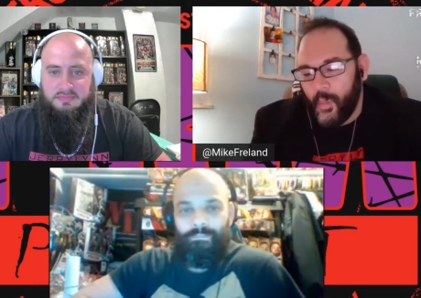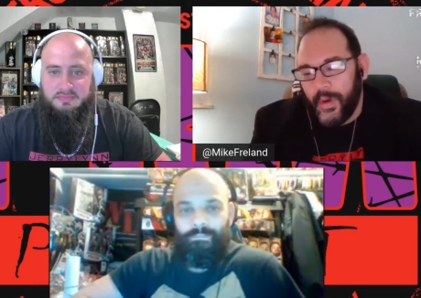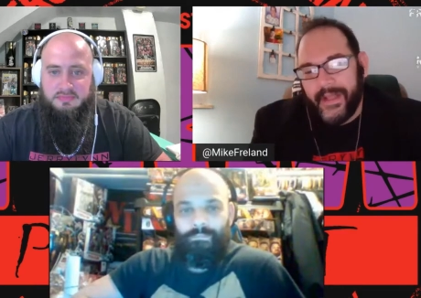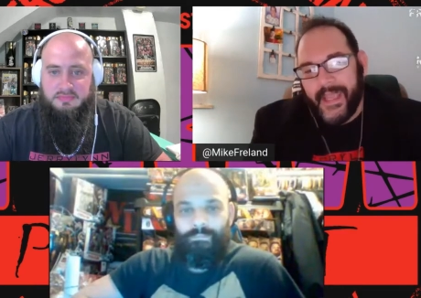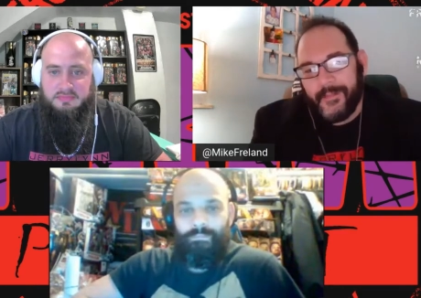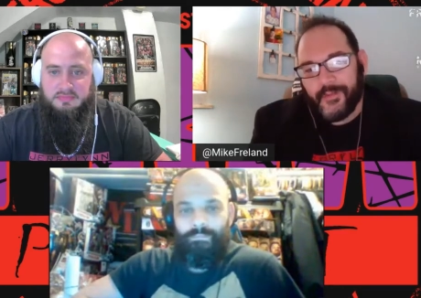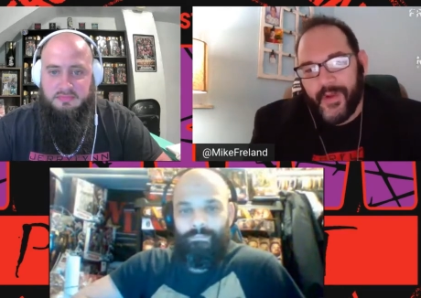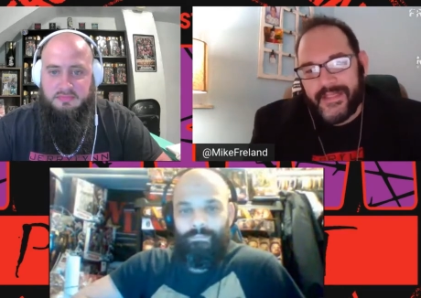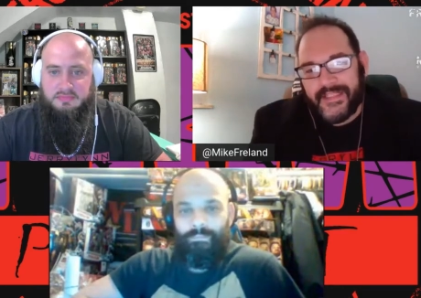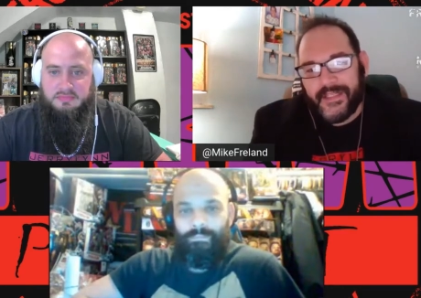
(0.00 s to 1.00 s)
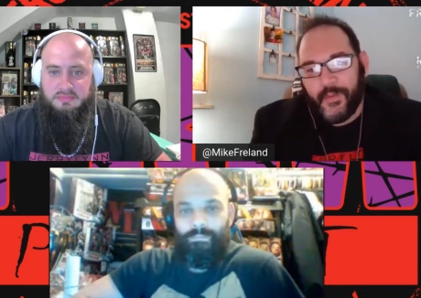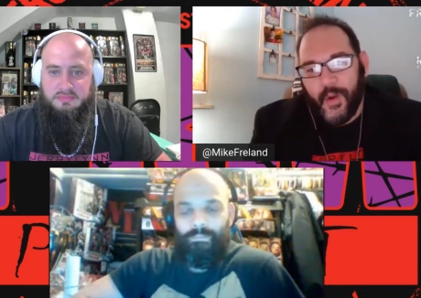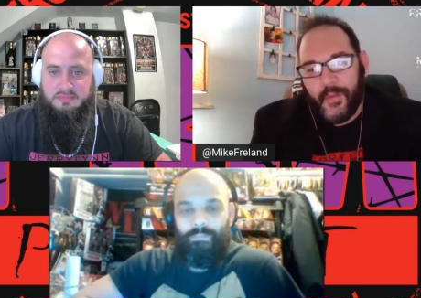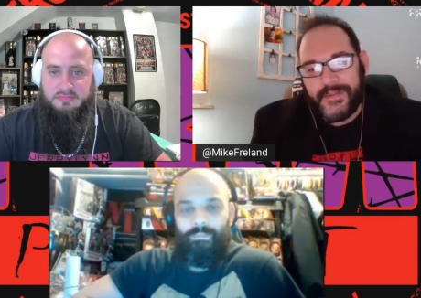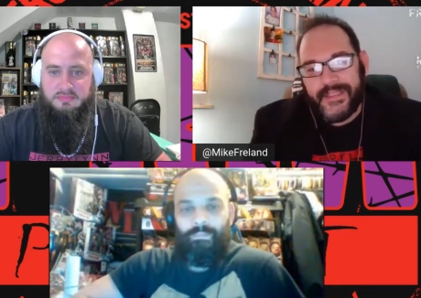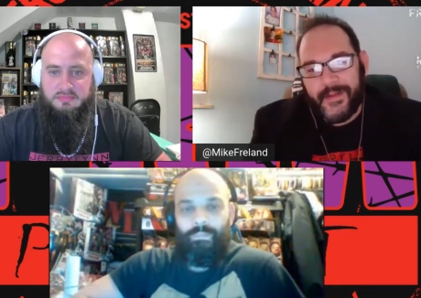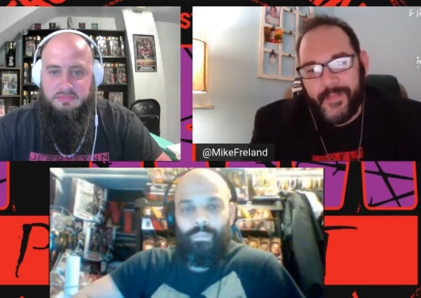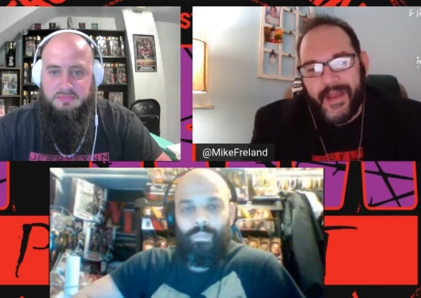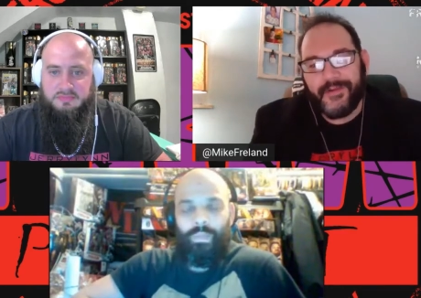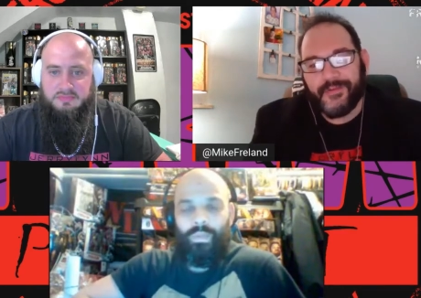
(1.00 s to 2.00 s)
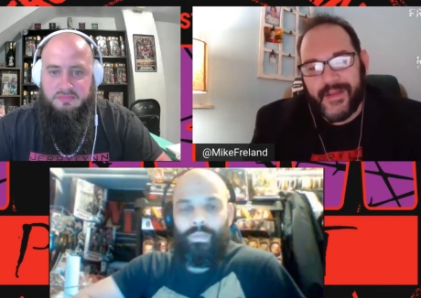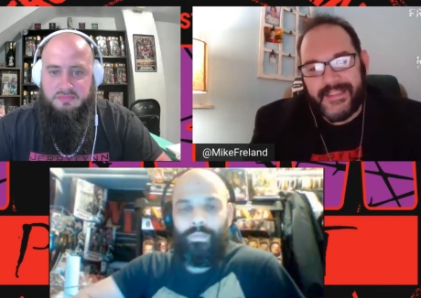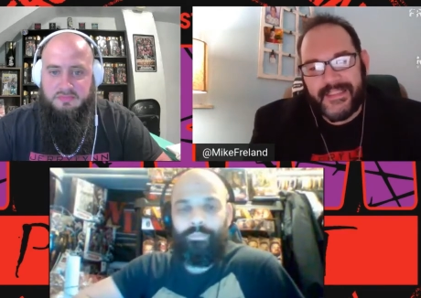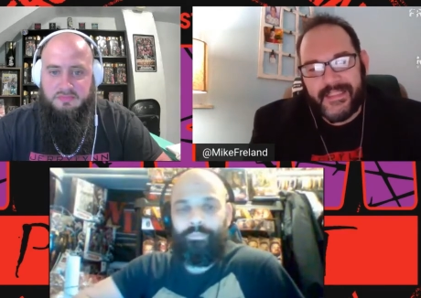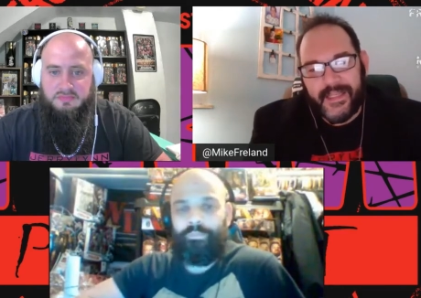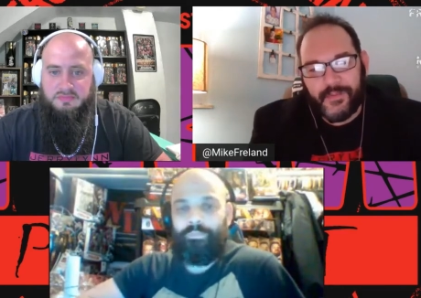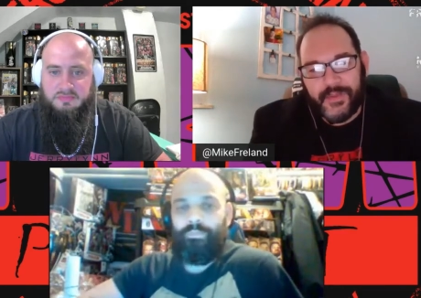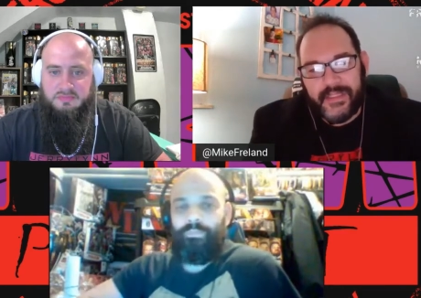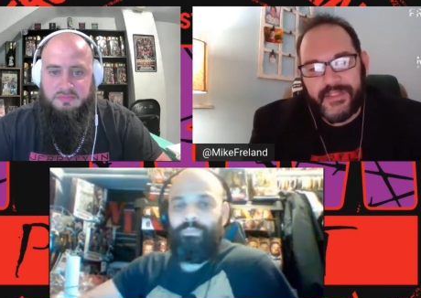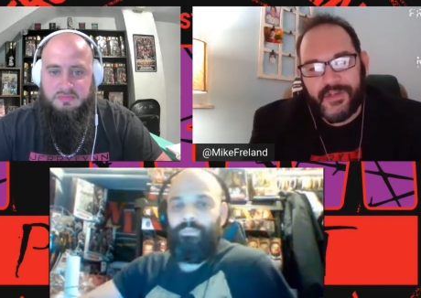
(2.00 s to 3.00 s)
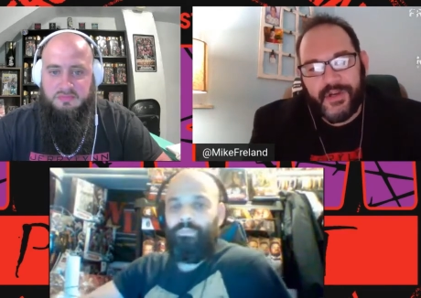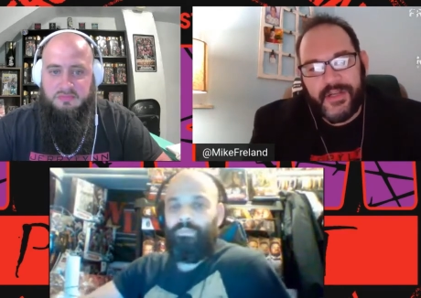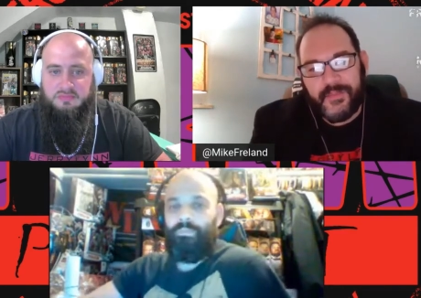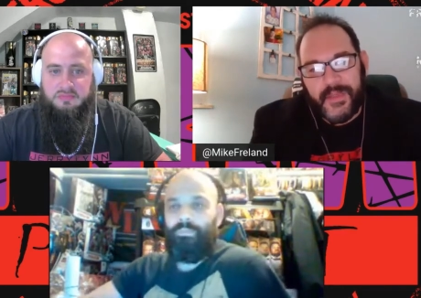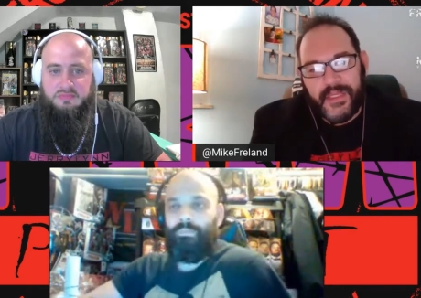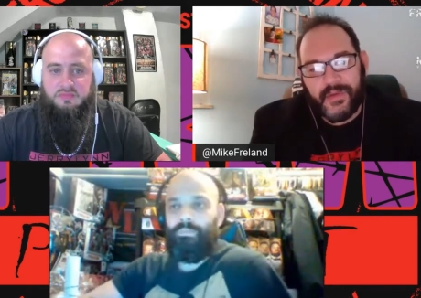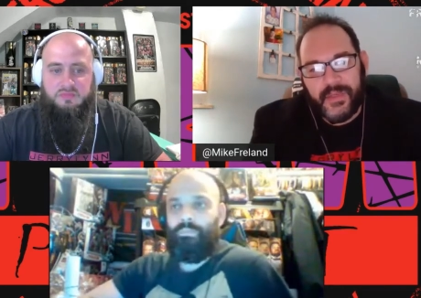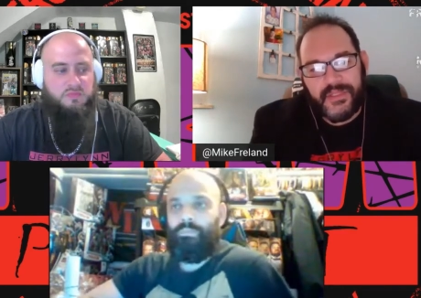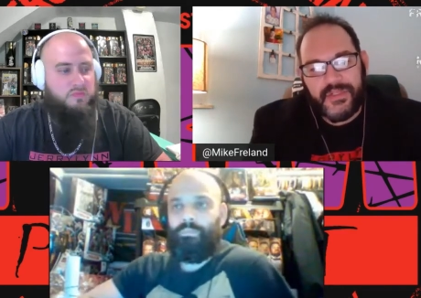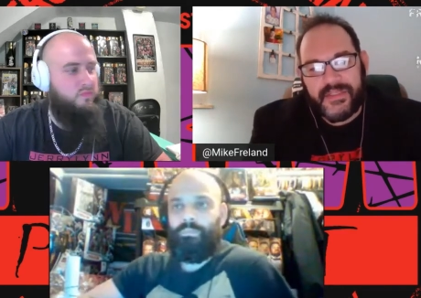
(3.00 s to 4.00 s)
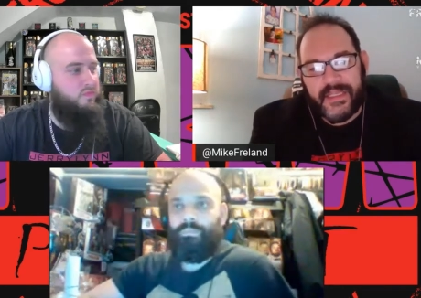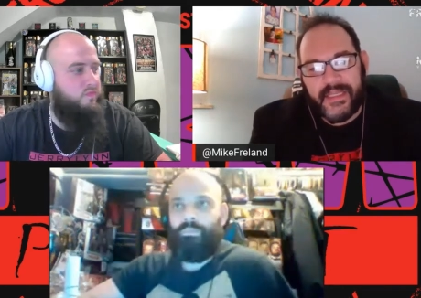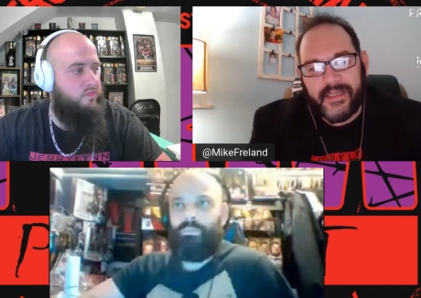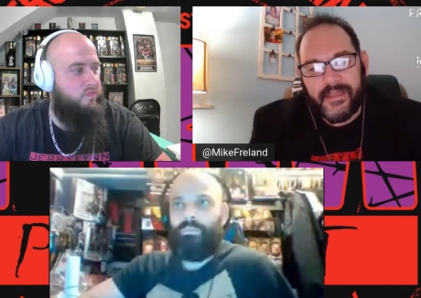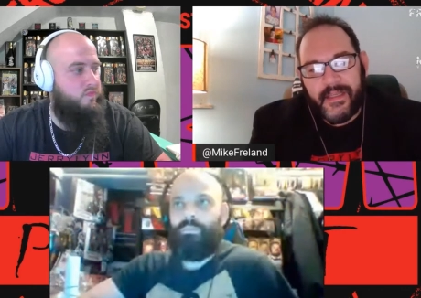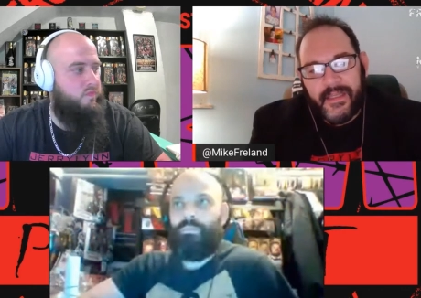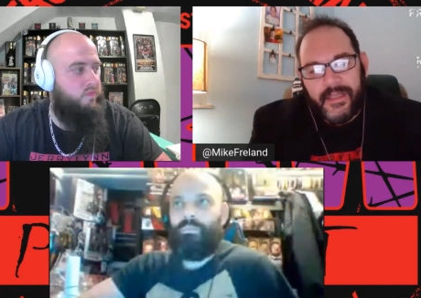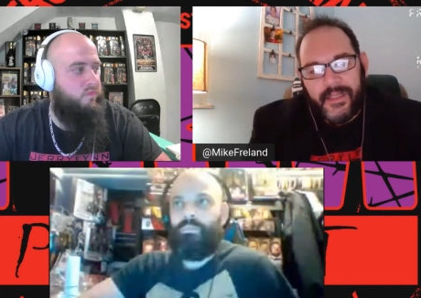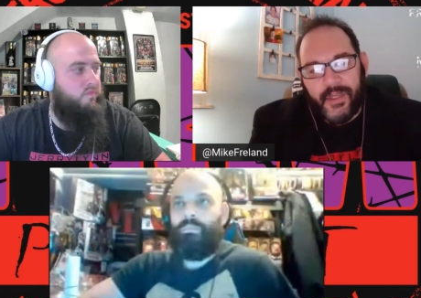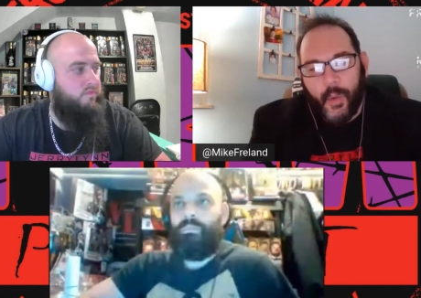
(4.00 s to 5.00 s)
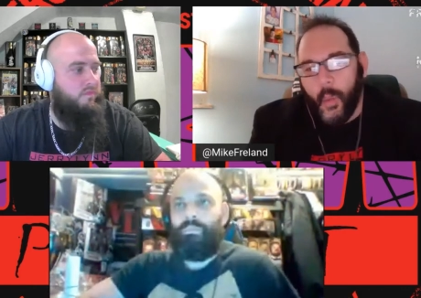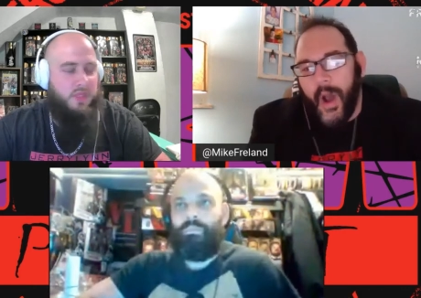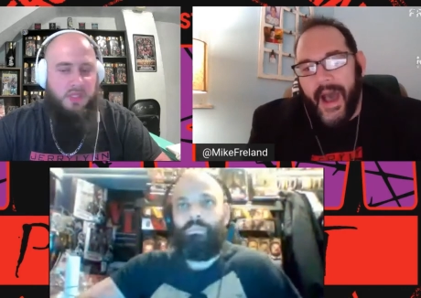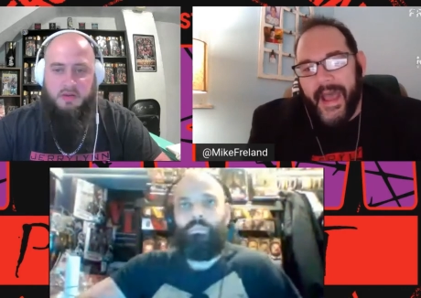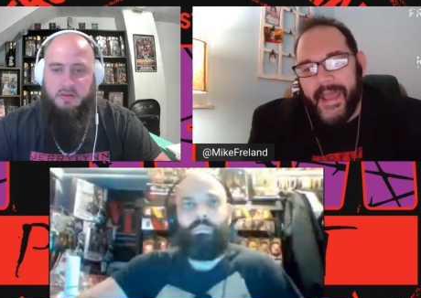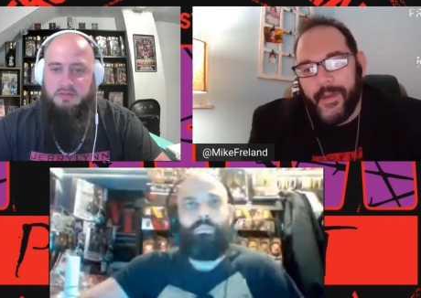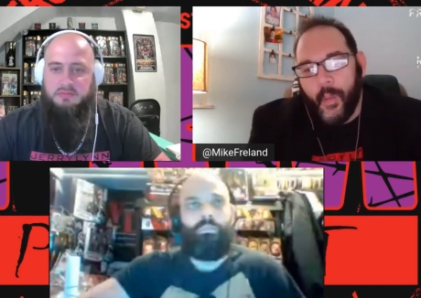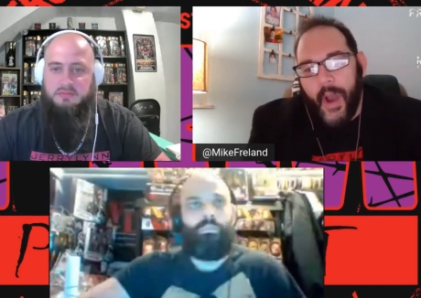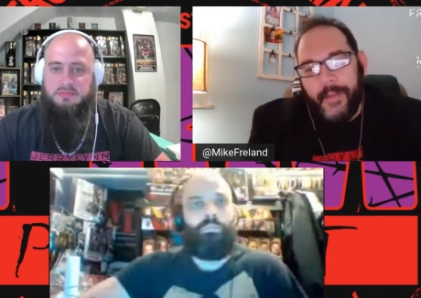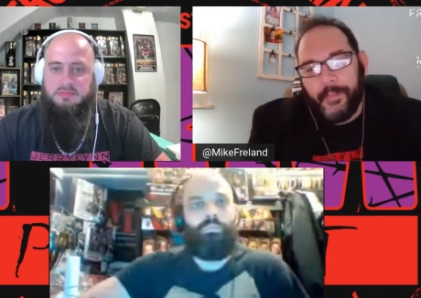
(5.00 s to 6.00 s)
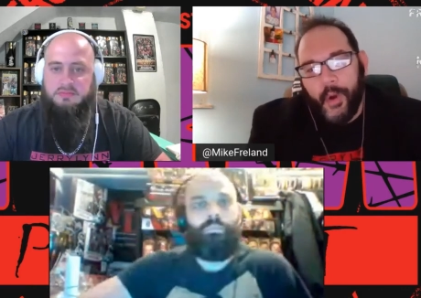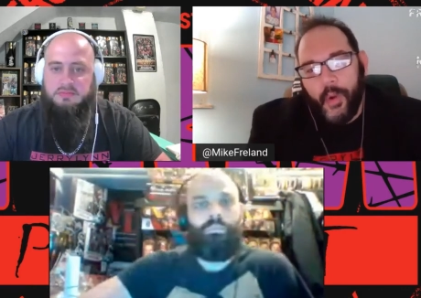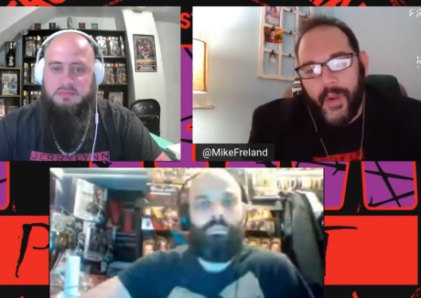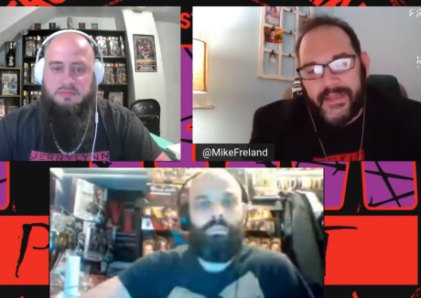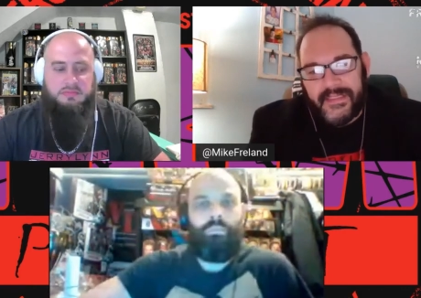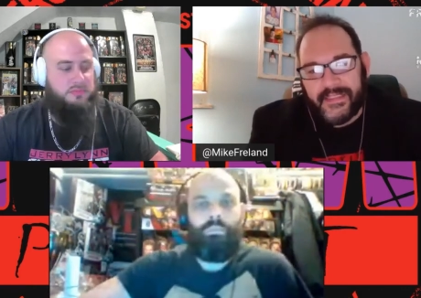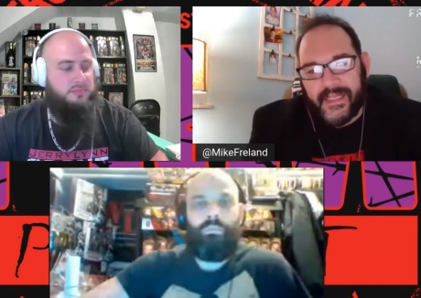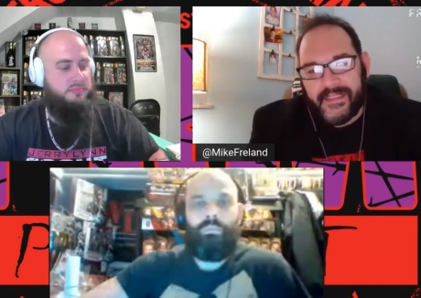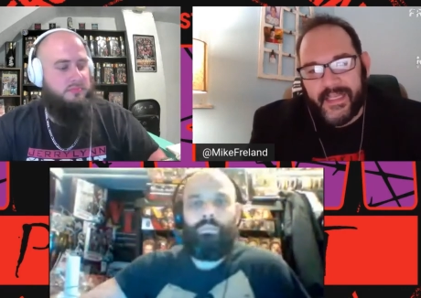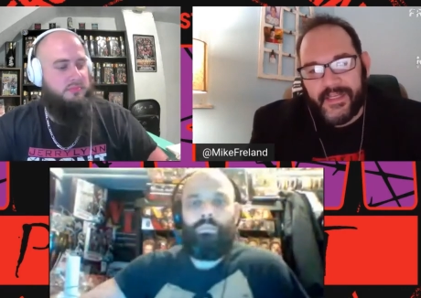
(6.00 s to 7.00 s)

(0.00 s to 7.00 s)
Speaker 1: when it came to wrestling, what was it about wrestling that really started to pique your interest? Like, you know, why why pro wrestling at the